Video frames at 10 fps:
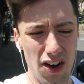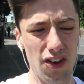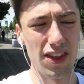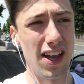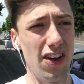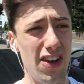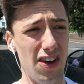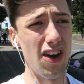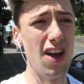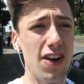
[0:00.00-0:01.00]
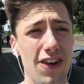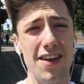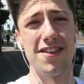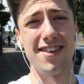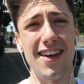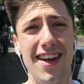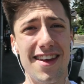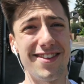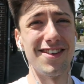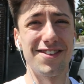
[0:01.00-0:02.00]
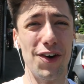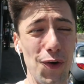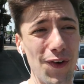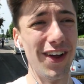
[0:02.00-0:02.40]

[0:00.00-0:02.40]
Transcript: all that, like, I couldn't even sit in a lesson at school,